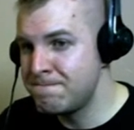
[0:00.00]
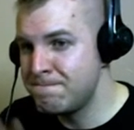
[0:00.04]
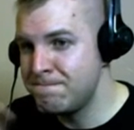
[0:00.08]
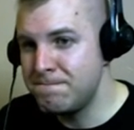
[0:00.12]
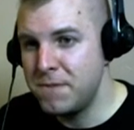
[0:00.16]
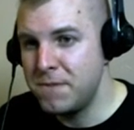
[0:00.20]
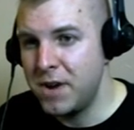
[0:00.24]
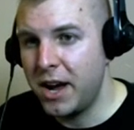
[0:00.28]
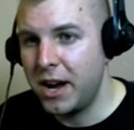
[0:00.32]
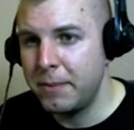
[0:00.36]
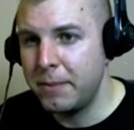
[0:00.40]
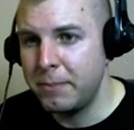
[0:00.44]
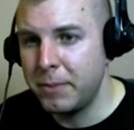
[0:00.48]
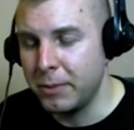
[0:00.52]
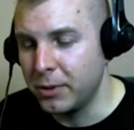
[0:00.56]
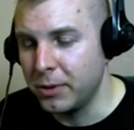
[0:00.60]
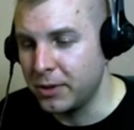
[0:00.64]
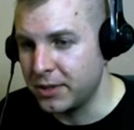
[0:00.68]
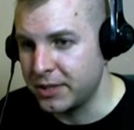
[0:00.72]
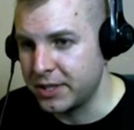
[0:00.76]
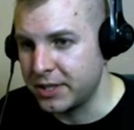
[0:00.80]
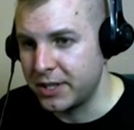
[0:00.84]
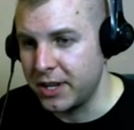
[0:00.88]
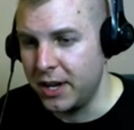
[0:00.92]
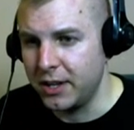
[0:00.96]
Not a
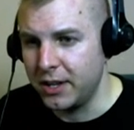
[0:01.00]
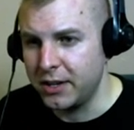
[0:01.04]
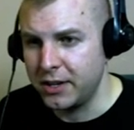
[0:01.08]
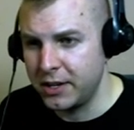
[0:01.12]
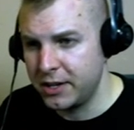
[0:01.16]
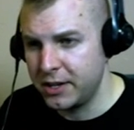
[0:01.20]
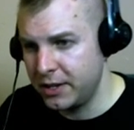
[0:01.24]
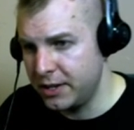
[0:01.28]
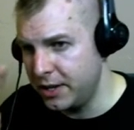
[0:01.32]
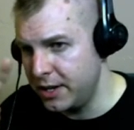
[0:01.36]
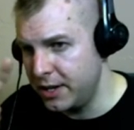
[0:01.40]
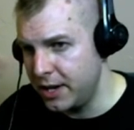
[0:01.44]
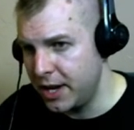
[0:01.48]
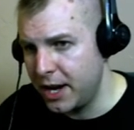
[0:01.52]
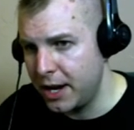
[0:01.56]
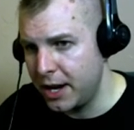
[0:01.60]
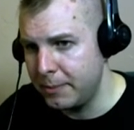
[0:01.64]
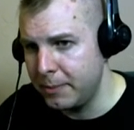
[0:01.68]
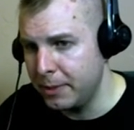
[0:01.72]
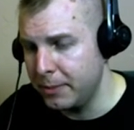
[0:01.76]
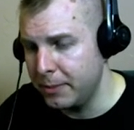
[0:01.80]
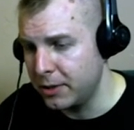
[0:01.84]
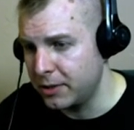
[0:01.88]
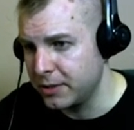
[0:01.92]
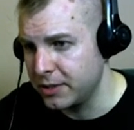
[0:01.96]
biblical scholar. Not a
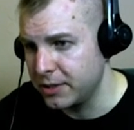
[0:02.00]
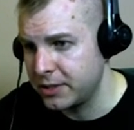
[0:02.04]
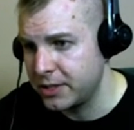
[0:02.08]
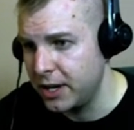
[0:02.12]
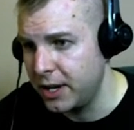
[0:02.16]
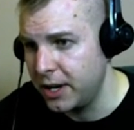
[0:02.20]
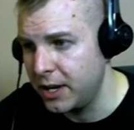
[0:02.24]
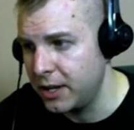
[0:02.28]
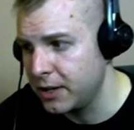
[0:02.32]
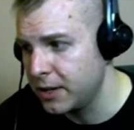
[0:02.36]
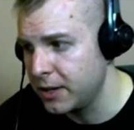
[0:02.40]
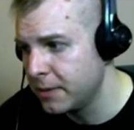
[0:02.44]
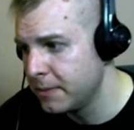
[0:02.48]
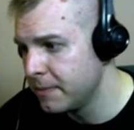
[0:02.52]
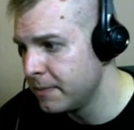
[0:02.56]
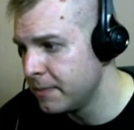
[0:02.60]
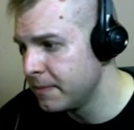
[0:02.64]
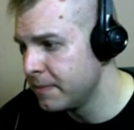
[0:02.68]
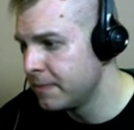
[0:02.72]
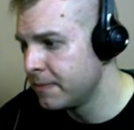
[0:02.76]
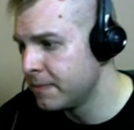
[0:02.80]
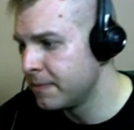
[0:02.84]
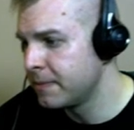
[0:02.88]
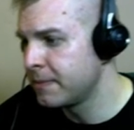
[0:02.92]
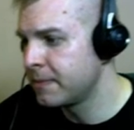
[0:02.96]
biblical scholar.
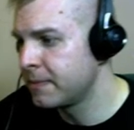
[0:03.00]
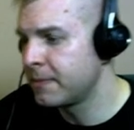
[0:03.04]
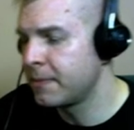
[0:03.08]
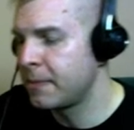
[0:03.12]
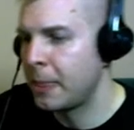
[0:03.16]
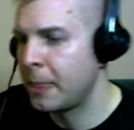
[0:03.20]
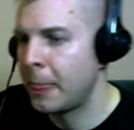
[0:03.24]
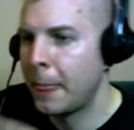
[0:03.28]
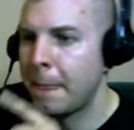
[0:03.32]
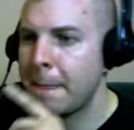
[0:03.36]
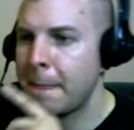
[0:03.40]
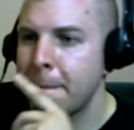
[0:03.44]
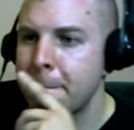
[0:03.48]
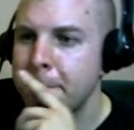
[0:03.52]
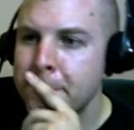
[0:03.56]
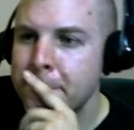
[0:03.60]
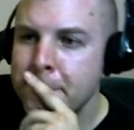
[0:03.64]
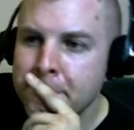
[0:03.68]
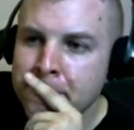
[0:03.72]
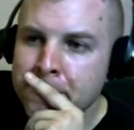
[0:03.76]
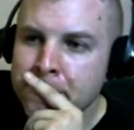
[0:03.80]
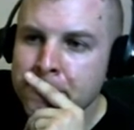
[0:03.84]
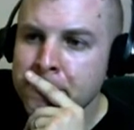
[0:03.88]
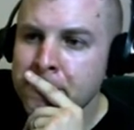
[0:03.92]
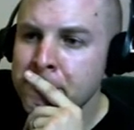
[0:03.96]
Of his
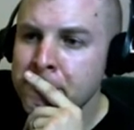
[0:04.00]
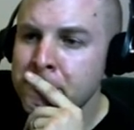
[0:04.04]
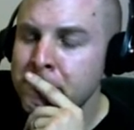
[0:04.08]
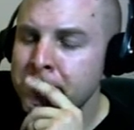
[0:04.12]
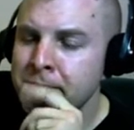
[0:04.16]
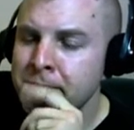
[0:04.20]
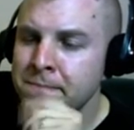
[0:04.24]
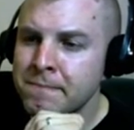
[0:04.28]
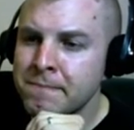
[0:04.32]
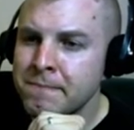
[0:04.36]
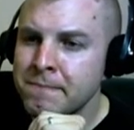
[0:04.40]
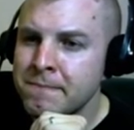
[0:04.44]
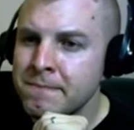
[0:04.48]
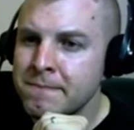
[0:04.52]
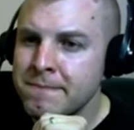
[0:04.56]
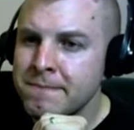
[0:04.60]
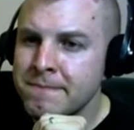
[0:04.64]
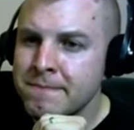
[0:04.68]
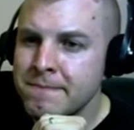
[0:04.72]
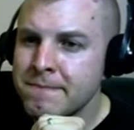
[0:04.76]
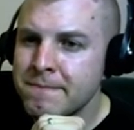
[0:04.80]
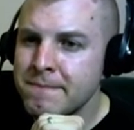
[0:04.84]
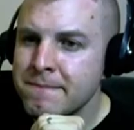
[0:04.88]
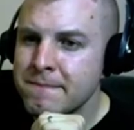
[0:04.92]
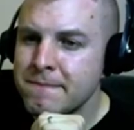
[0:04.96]
own will.
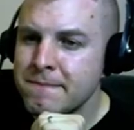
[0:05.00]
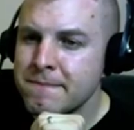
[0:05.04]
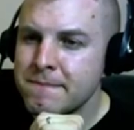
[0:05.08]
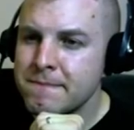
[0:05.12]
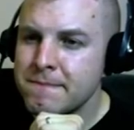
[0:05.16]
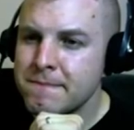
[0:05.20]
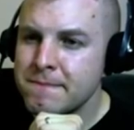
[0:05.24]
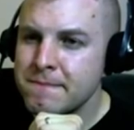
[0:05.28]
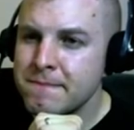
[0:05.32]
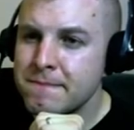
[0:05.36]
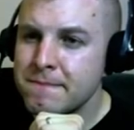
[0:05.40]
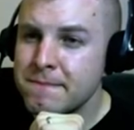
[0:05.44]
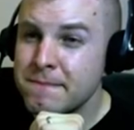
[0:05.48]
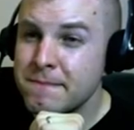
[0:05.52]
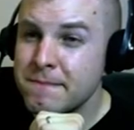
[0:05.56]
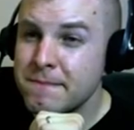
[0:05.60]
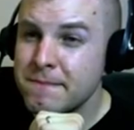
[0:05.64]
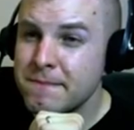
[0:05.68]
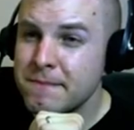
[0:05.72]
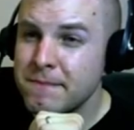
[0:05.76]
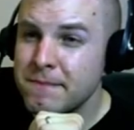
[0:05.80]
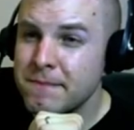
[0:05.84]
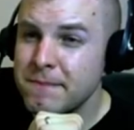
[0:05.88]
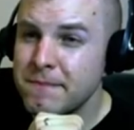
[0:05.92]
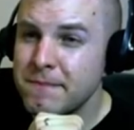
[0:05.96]
Acts
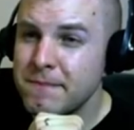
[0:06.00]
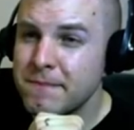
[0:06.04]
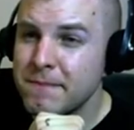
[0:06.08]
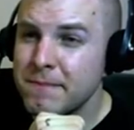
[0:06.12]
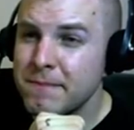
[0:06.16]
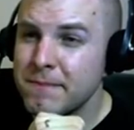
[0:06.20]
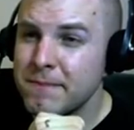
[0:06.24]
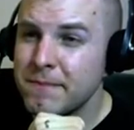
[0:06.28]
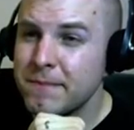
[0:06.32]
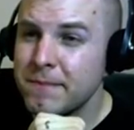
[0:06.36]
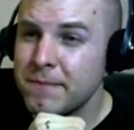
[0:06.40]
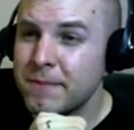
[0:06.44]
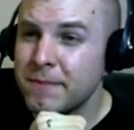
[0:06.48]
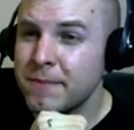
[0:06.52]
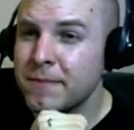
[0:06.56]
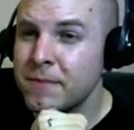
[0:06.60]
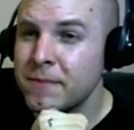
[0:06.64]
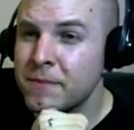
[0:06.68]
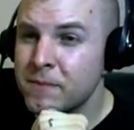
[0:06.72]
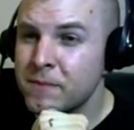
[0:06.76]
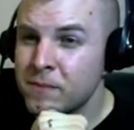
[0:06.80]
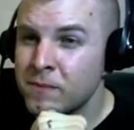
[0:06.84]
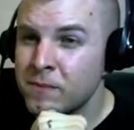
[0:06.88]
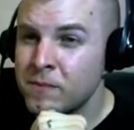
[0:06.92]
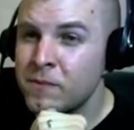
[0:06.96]
4.27
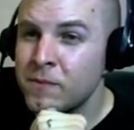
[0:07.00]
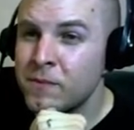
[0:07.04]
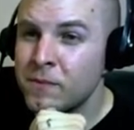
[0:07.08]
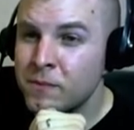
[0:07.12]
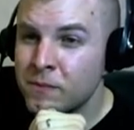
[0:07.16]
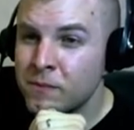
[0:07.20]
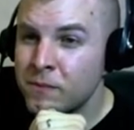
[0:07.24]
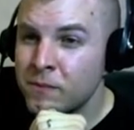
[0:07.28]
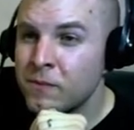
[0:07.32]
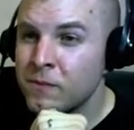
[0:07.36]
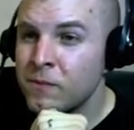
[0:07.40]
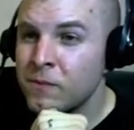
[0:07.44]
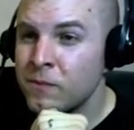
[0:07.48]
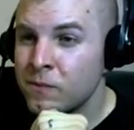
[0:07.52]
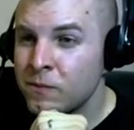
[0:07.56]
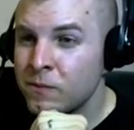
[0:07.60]
For truly against